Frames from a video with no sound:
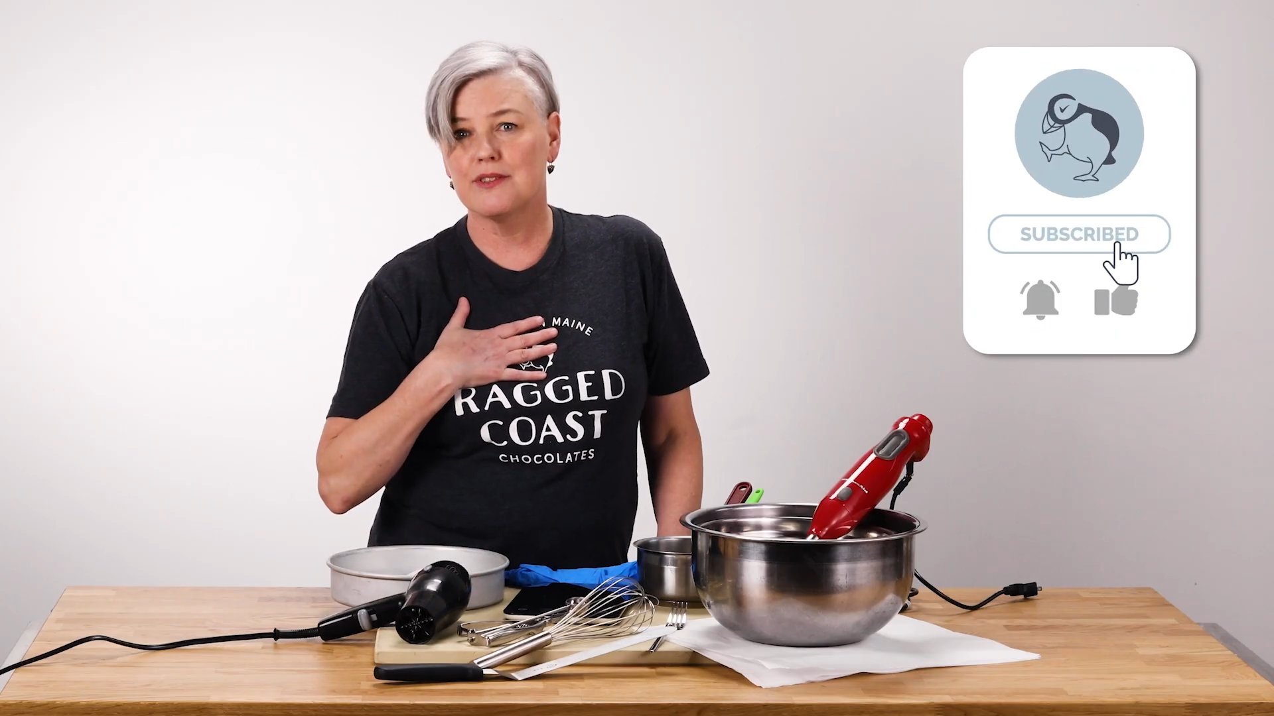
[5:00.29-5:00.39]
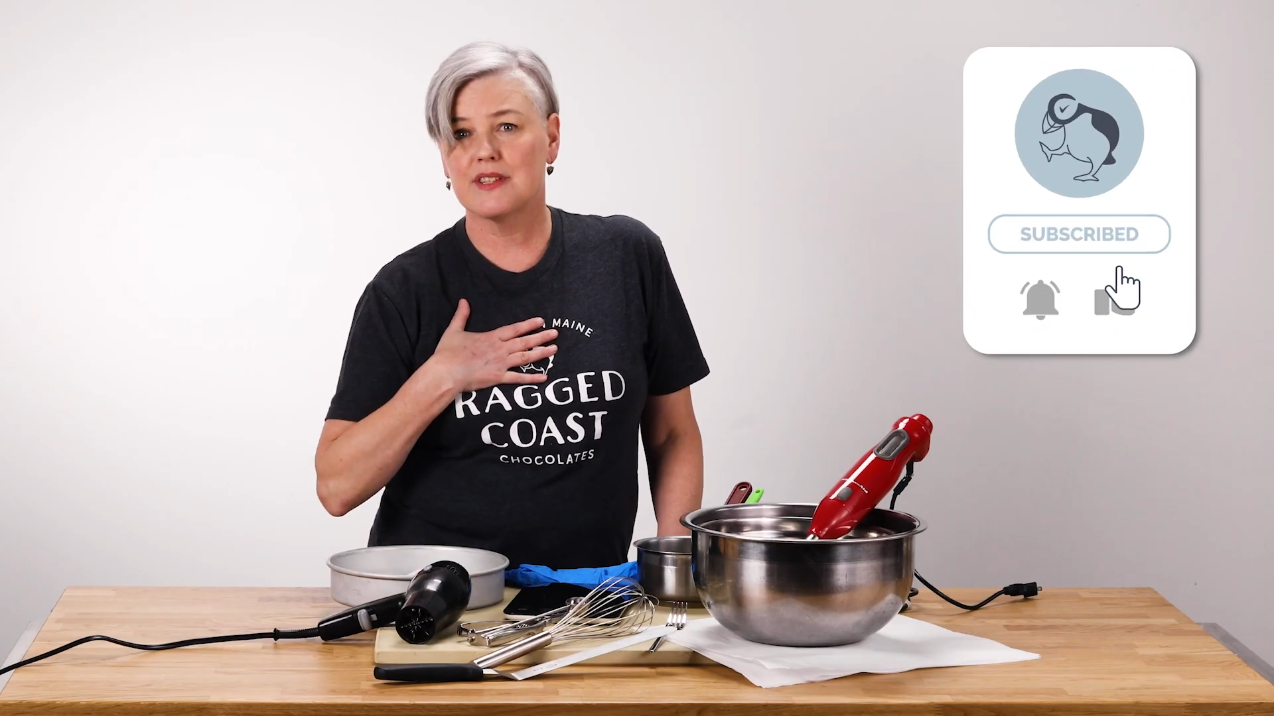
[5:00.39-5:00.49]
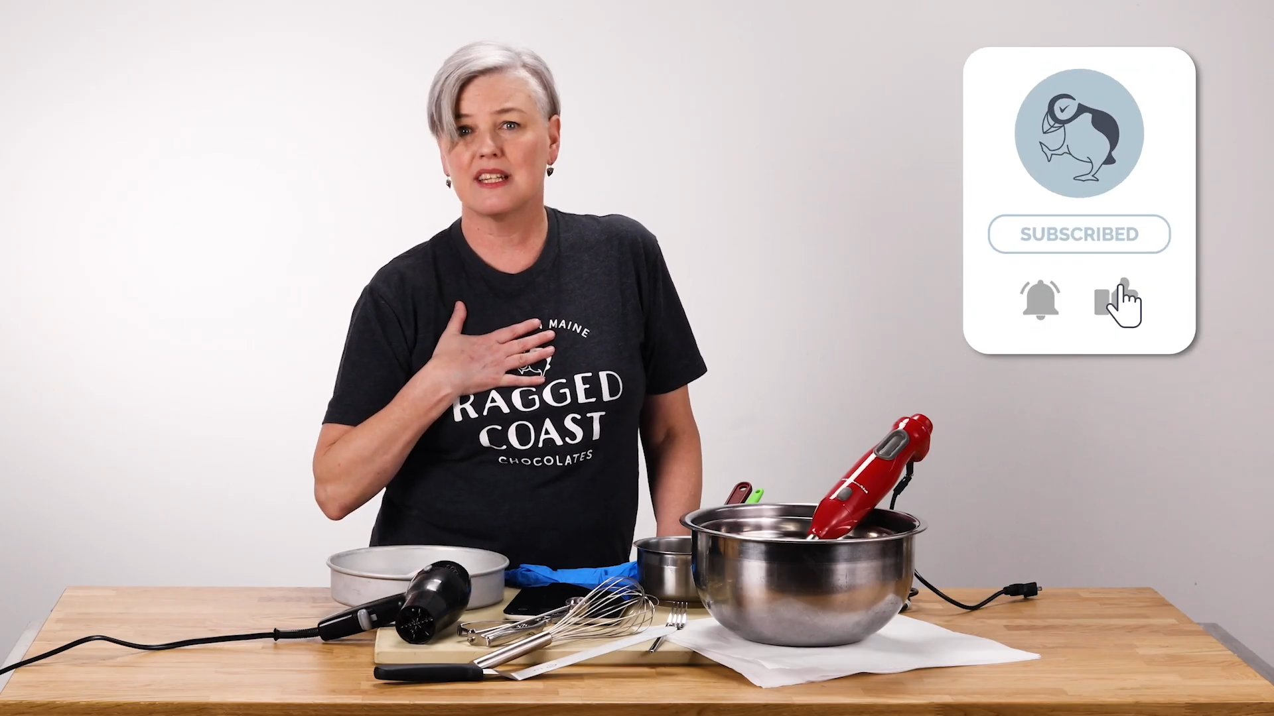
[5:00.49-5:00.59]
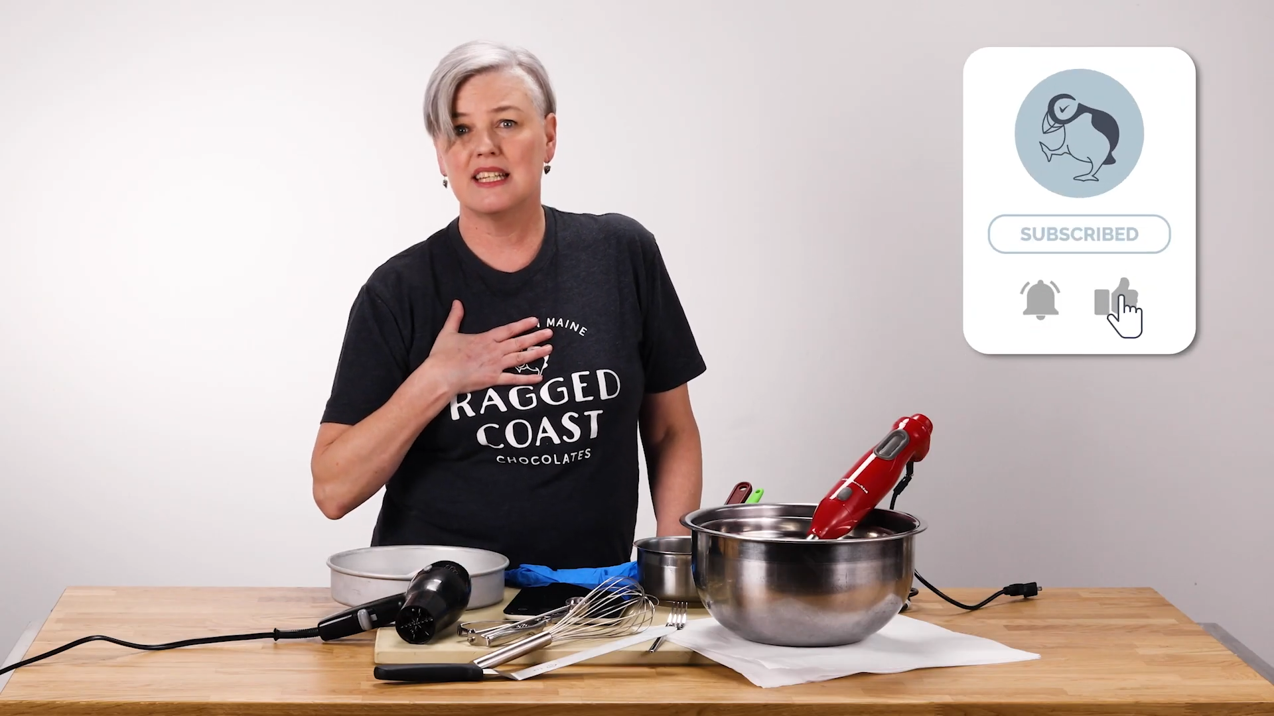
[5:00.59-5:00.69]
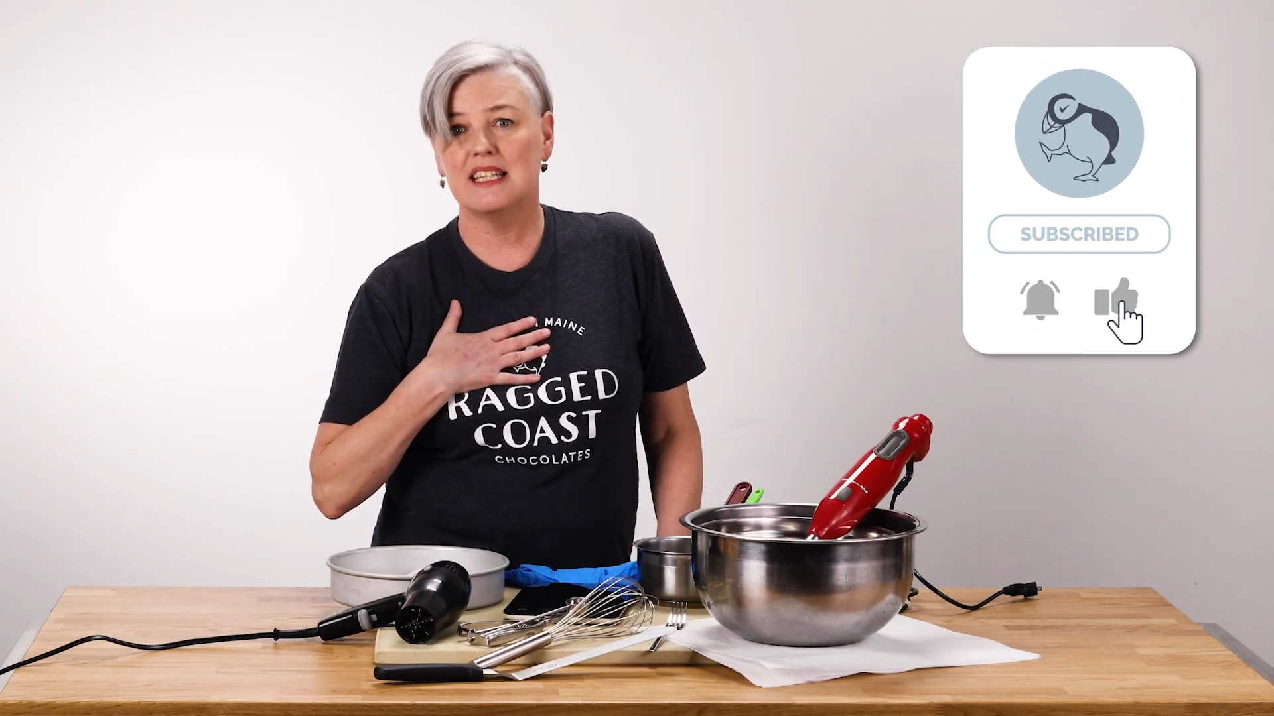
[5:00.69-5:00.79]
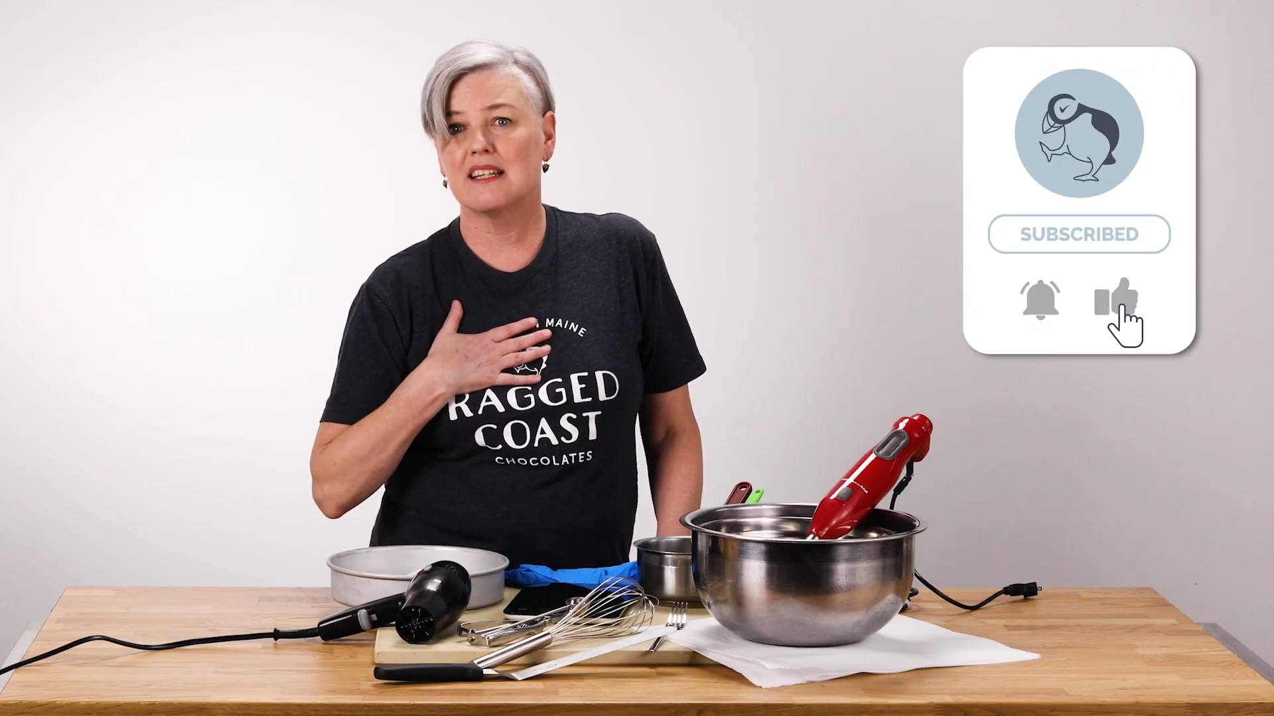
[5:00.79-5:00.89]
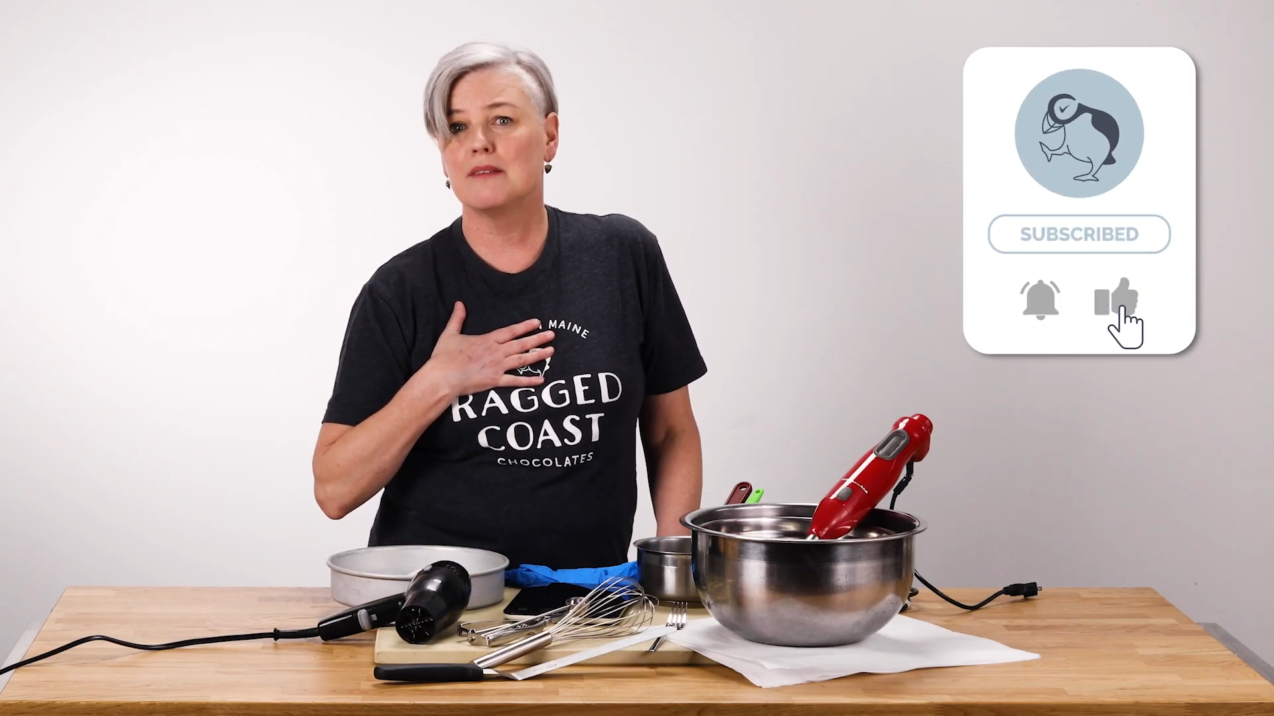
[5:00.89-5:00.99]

using a heat